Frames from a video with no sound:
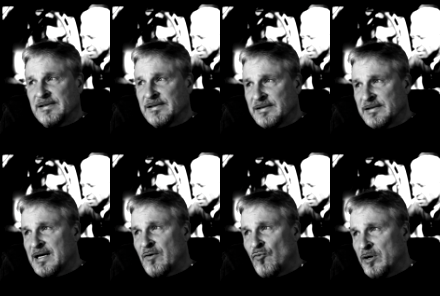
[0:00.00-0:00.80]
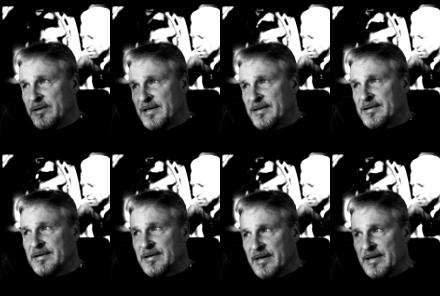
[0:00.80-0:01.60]
I got one
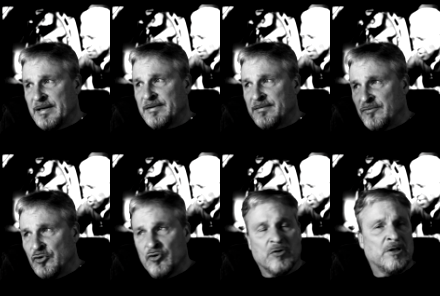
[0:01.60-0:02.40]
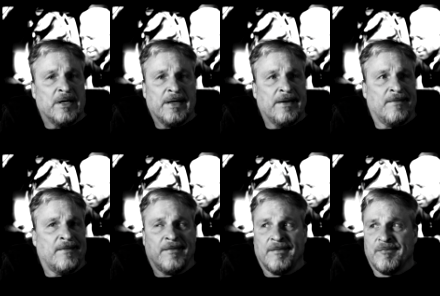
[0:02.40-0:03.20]
decent light, newer light. I
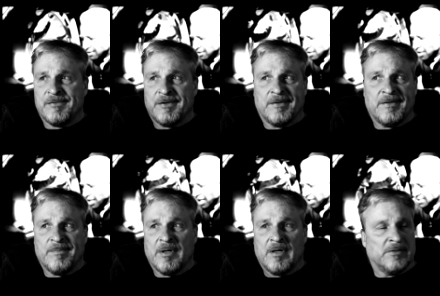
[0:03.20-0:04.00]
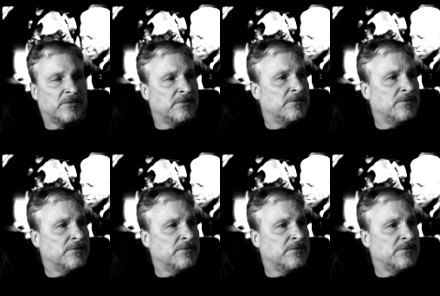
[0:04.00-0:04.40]
think was $60.